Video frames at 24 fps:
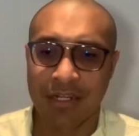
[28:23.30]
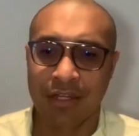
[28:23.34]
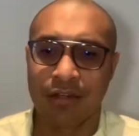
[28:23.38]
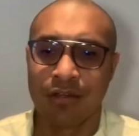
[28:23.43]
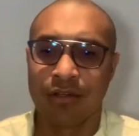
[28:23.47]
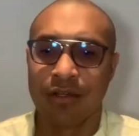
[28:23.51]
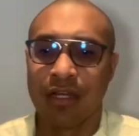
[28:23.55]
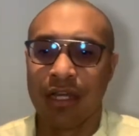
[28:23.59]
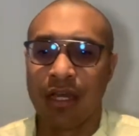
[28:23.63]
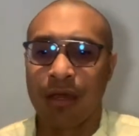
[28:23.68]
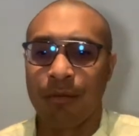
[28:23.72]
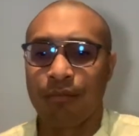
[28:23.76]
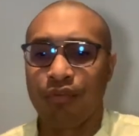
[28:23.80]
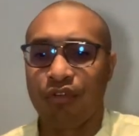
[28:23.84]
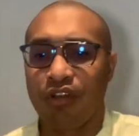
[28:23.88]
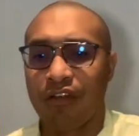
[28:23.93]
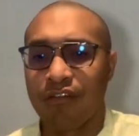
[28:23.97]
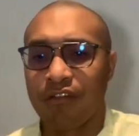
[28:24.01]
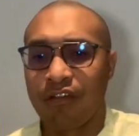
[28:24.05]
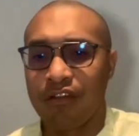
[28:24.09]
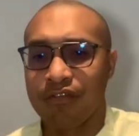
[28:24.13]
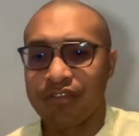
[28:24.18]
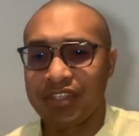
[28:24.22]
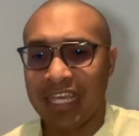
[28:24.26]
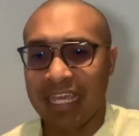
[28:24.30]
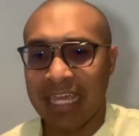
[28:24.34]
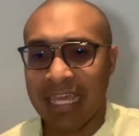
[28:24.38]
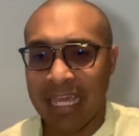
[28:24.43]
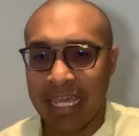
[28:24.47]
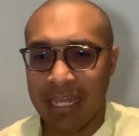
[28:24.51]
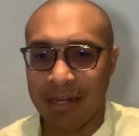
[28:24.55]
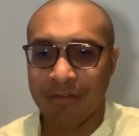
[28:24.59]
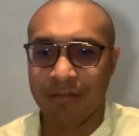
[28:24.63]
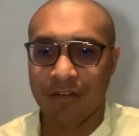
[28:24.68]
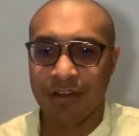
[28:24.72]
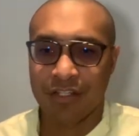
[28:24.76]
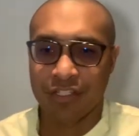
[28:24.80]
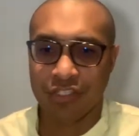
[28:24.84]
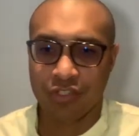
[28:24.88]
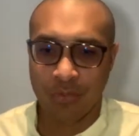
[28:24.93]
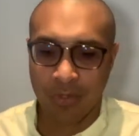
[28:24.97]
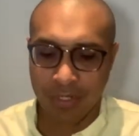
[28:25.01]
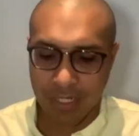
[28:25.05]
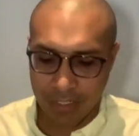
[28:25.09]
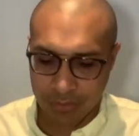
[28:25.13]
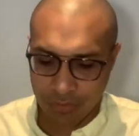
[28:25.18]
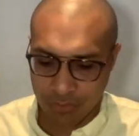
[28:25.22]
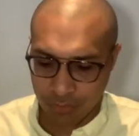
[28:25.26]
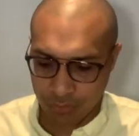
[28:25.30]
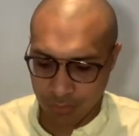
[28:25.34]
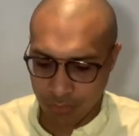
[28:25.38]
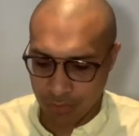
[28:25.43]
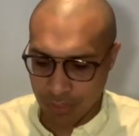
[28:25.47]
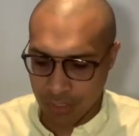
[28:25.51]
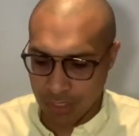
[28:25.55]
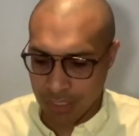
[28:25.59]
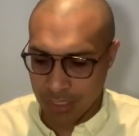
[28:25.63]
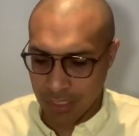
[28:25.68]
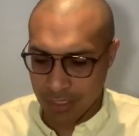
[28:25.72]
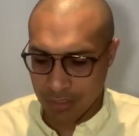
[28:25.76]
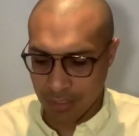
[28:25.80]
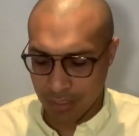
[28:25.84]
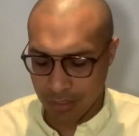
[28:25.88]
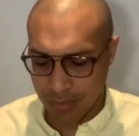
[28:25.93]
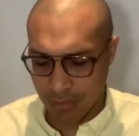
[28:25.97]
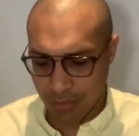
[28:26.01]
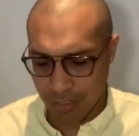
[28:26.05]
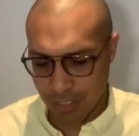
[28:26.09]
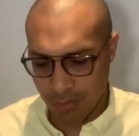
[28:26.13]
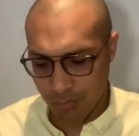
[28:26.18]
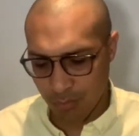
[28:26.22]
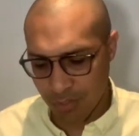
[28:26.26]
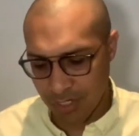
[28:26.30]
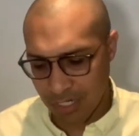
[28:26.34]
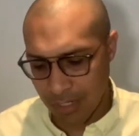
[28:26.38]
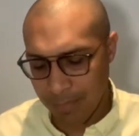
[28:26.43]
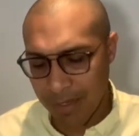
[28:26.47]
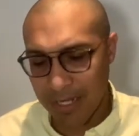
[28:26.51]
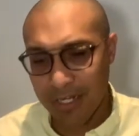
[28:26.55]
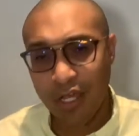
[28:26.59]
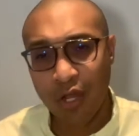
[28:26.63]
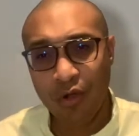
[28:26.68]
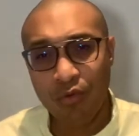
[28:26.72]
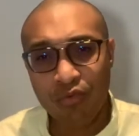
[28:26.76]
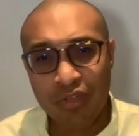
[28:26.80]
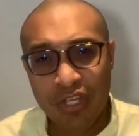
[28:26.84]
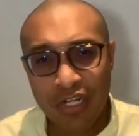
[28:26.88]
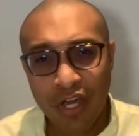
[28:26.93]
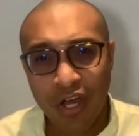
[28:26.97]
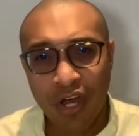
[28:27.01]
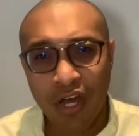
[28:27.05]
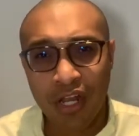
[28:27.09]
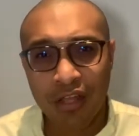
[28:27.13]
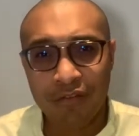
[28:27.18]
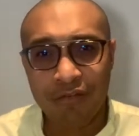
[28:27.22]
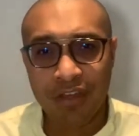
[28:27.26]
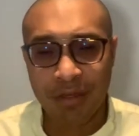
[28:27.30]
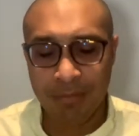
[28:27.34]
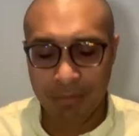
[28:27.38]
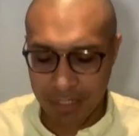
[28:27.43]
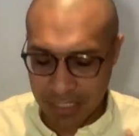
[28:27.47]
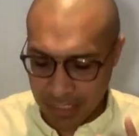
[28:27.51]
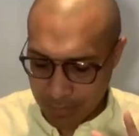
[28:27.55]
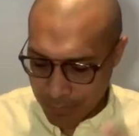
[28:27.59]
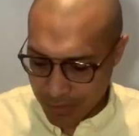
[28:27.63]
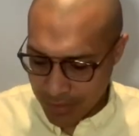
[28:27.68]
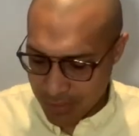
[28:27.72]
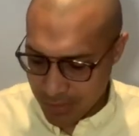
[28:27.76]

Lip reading: now. Proverbs 8 verse 22 to 31. I might not read all of it, but let me